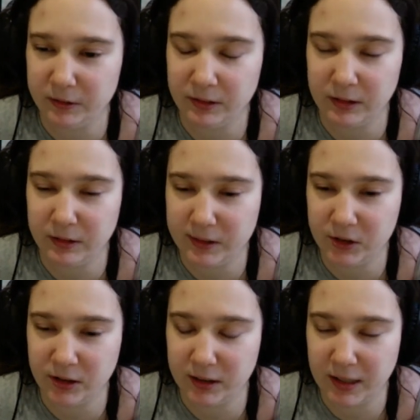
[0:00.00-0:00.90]
They
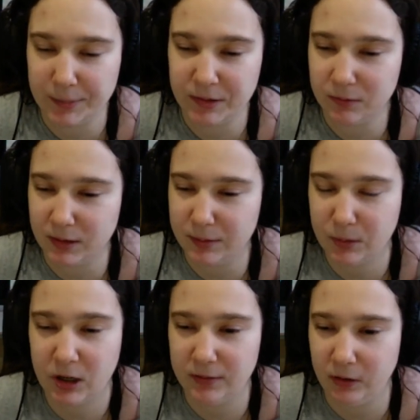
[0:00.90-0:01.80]
should have kept it with
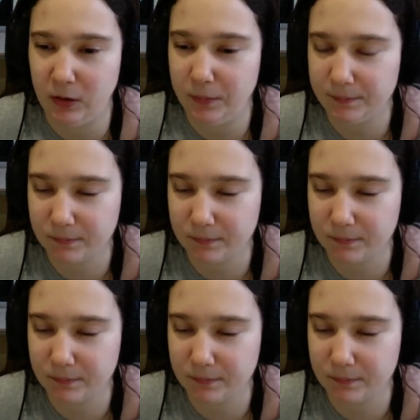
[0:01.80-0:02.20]
Marvel.